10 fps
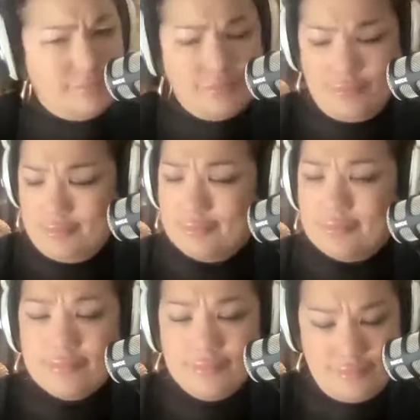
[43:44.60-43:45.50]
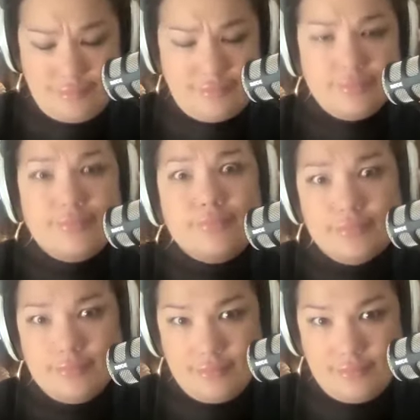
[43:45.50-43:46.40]
everything that you do. And
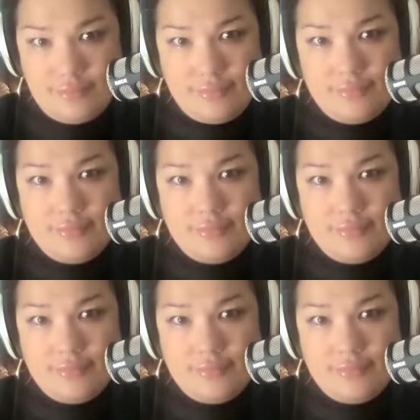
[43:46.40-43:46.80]
sometimes you're